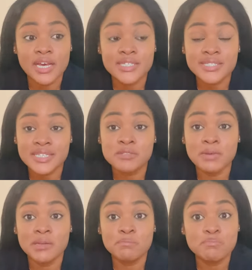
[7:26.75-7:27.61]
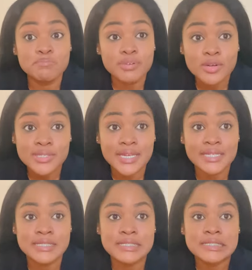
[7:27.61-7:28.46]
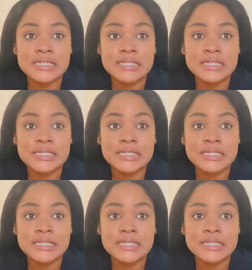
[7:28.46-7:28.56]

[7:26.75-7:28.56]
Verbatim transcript: assessment process.